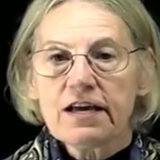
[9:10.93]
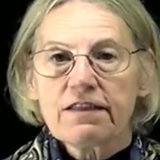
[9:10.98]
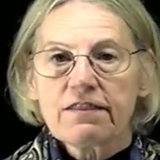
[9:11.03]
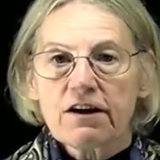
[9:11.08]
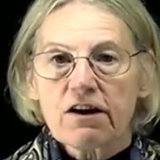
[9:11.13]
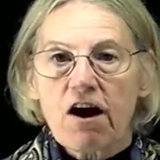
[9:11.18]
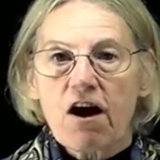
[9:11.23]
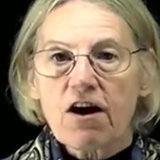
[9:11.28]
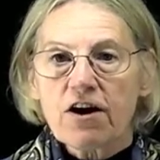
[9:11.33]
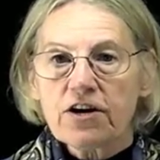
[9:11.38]

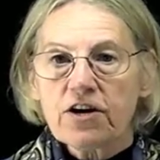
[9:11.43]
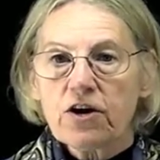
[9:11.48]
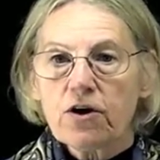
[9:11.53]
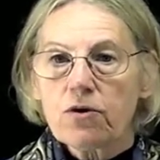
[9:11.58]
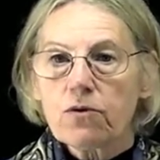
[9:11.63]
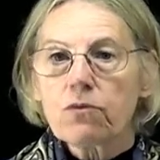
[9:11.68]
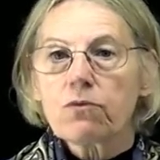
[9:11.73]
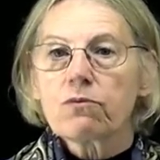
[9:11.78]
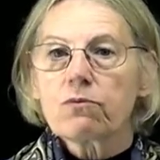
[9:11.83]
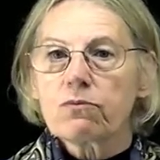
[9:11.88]
There are
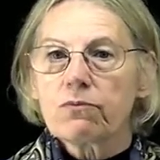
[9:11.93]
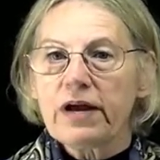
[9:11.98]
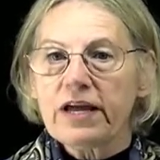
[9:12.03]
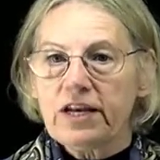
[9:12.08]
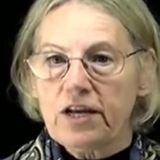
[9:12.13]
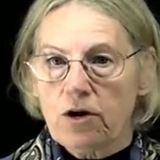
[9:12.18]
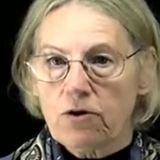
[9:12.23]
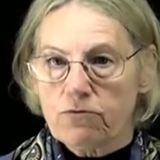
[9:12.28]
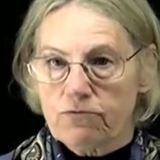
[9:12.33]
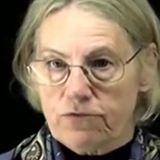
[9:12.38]
no
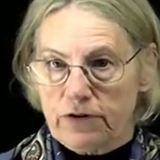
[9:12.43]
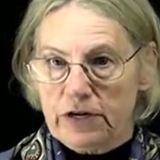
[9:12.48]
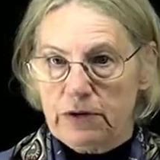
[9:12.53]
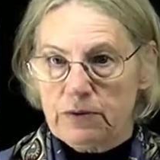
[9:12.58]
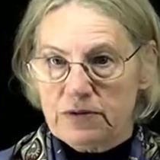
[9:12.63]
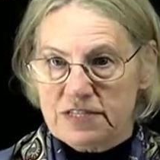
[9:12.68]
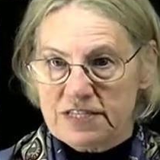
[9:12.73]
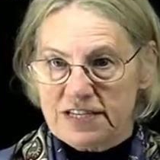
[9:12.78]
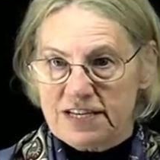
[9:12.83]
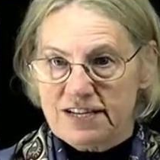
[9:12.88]
radio
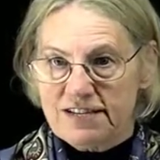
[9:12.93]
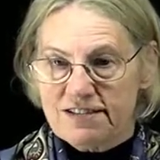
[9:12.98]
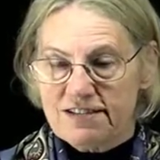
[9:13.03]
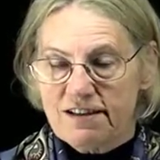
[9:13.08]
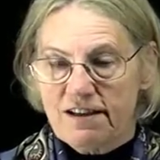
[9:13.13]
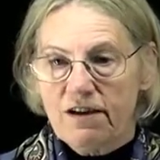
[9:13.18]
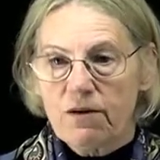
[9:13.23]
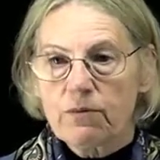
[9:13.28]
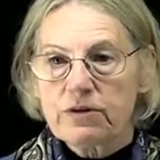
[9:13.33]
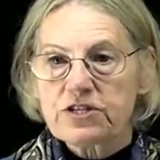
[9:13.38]
frequencies
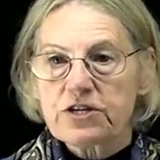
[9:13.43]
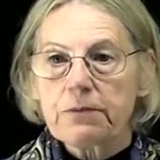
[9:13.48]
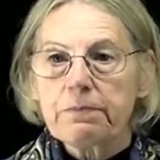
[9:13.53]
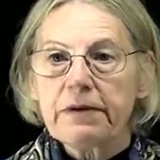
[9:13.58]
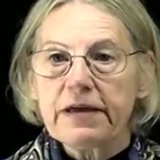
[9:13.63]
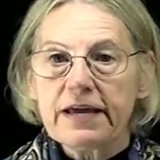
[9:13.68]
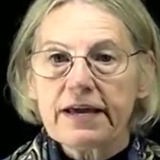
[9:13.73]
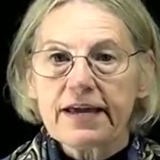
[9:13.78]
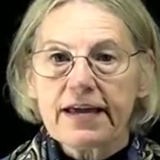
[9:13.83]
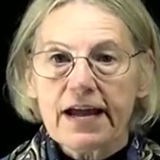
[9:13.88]
which are
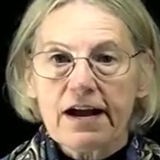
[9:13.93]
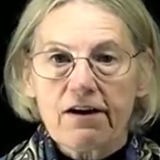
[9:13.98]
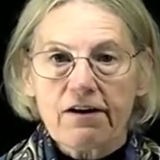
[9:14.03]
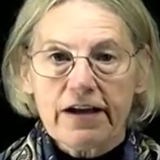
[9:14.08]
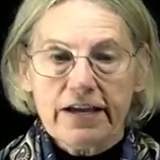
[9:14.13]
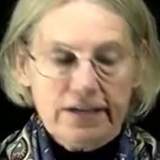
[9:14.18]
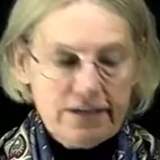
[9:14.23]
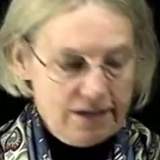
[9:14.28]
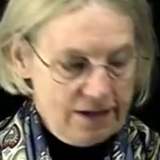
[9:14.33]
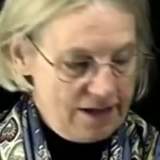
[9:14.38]
being
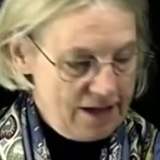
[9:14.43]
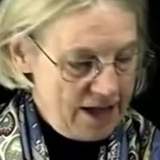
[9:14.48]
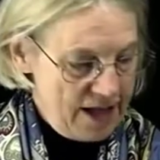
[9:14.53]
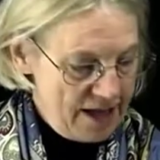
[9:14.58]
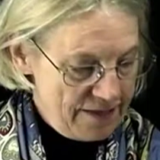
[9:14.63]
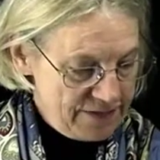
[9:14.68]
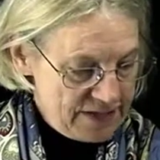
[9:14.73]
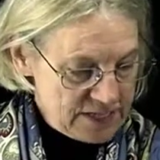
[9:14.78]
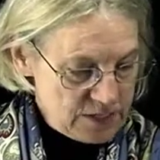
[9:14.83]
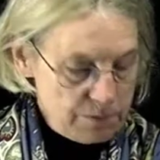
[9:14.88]
carried
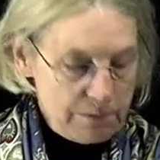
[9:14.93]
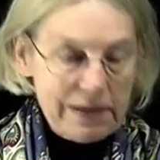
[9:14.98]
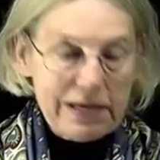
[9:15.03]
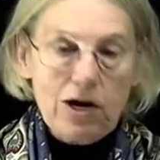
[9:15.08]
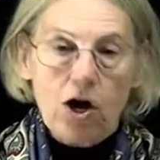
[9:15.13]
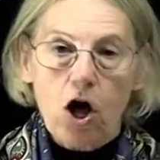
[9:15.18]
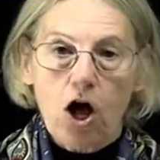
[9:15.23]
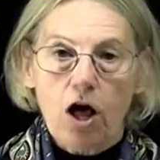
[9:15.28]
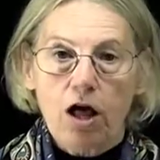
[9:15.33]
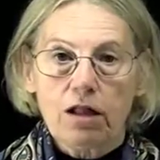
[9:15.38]
on this
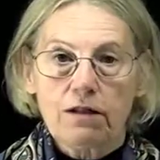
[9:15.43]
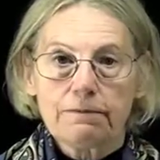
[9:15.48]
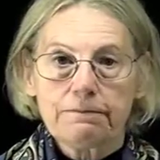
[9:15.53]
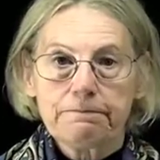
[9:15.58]
mid-haul.